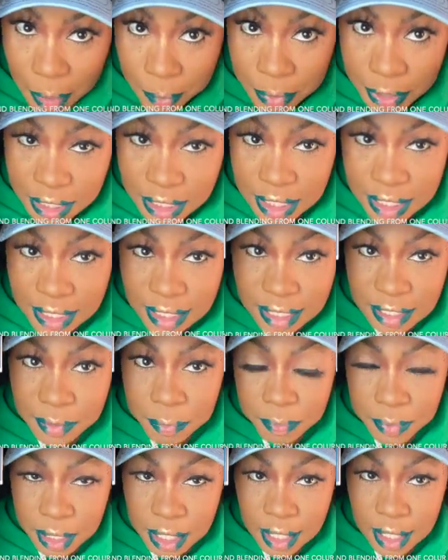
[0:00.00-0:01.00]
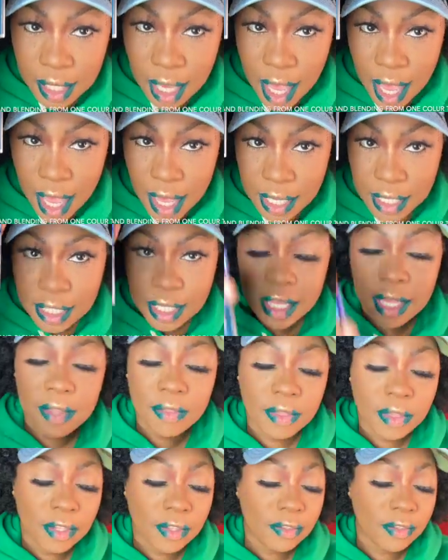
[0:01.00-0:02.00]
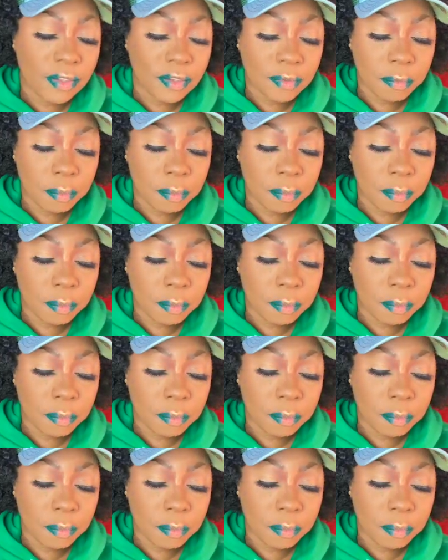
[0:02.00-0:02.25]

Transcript: But this is Peacock and this is